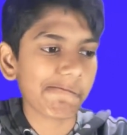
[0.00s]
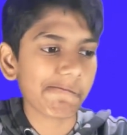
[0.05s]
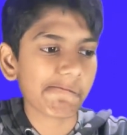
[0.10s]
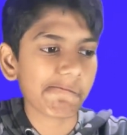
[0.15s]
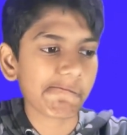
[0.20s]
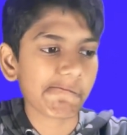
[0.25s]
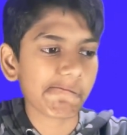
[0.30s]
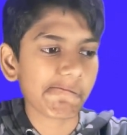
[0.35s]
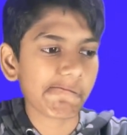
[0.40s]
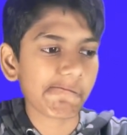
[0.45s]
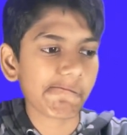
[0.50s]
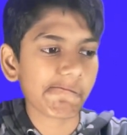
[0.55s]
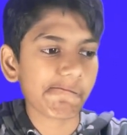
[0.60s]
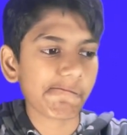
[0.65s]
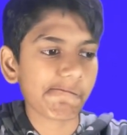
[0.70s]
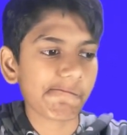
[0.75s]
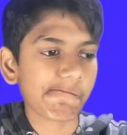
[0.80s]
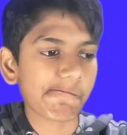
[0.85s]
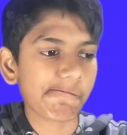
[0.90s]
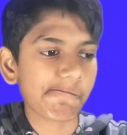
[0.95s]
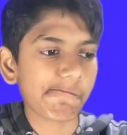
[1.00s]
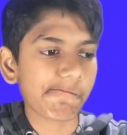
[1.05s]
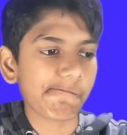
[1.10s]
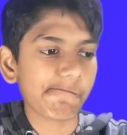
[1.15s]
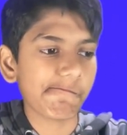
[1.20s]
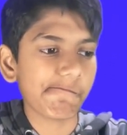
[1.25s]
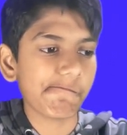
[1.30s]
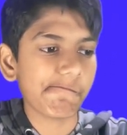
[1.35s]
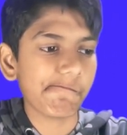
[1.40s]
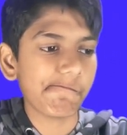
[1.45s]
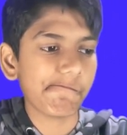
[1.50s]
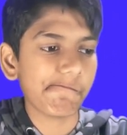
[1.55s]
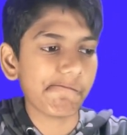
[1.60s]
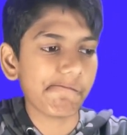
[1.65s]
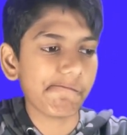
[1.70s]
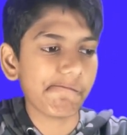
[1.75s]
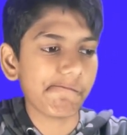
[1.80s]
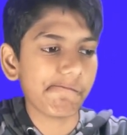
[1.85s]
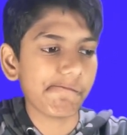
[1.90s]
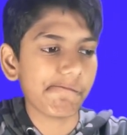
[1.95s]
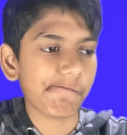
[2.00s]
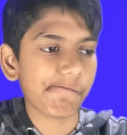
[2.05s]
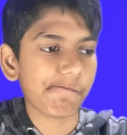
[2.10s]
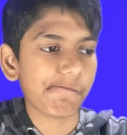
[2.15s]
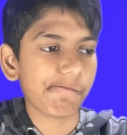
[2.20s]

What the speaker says: Nobody speaks.